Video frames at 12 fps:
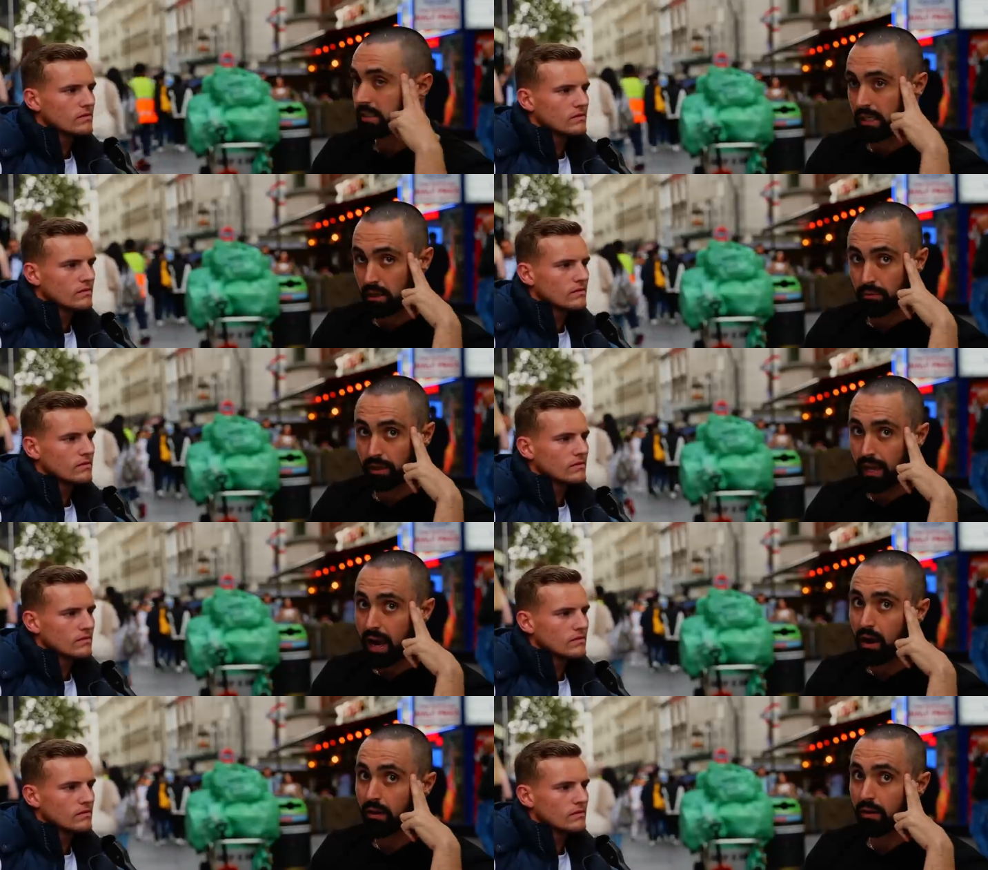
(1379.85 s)
Speaker 1: kill the
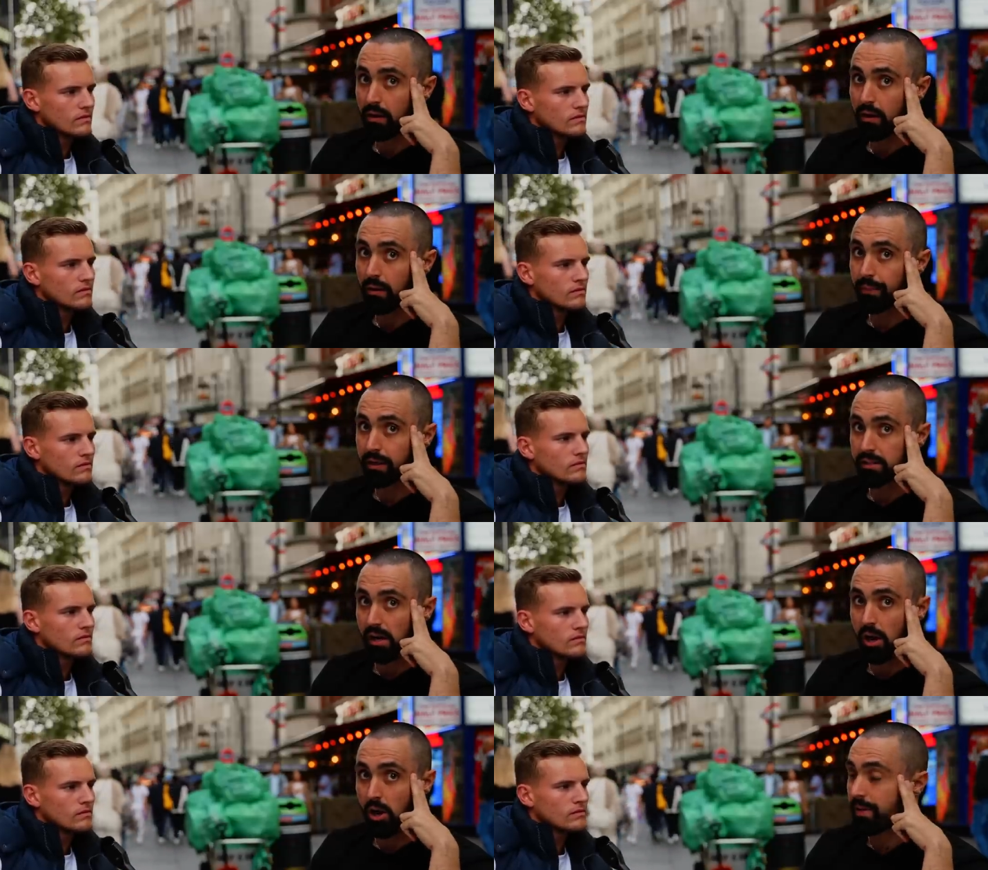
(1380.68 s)
cow because
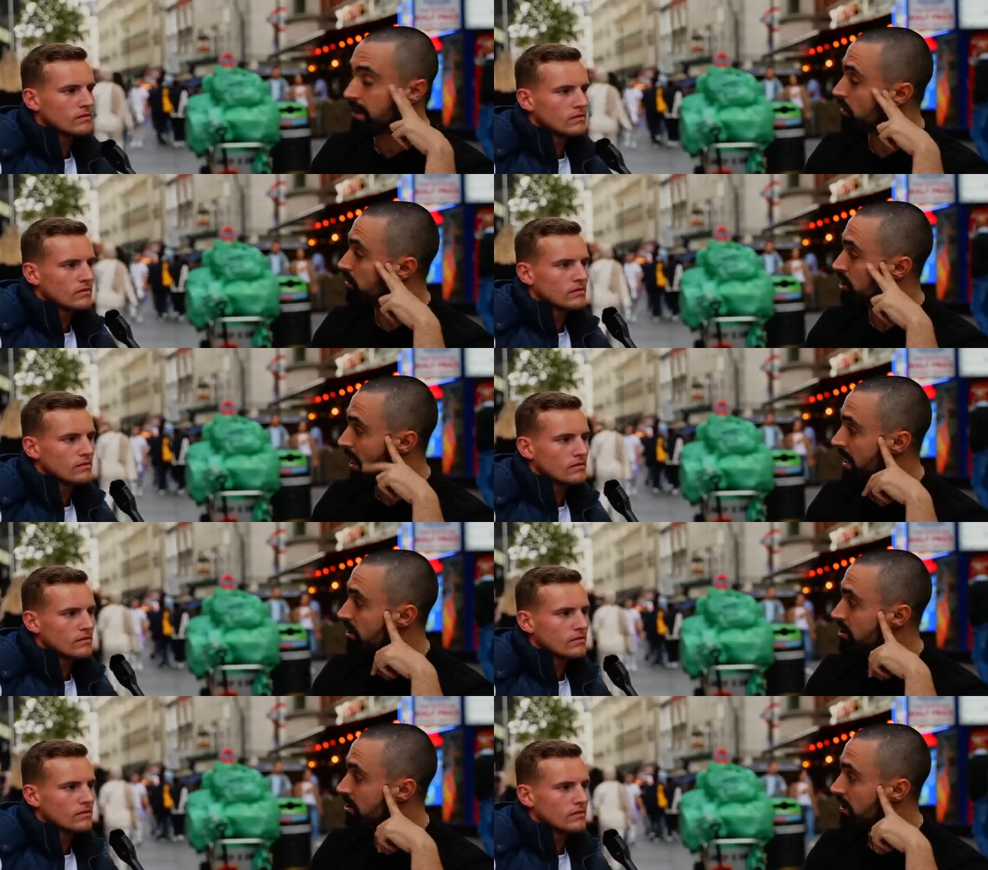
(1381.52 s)
I hope that you would
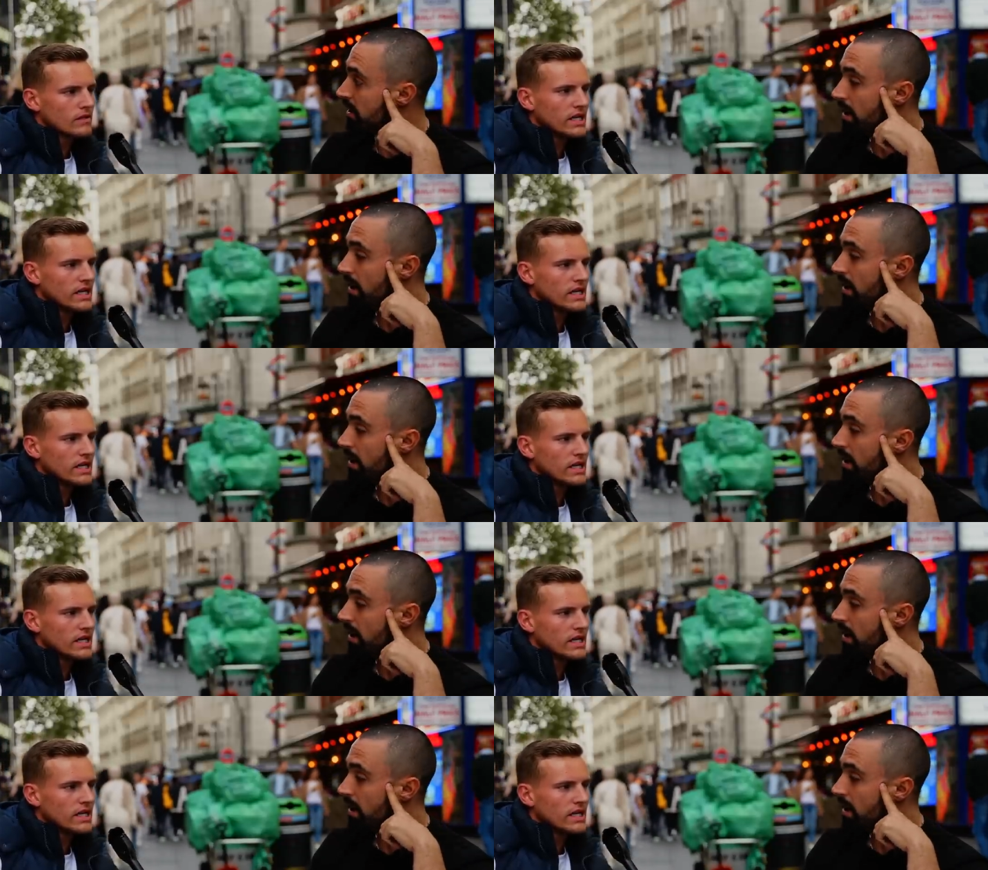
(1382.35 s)
change.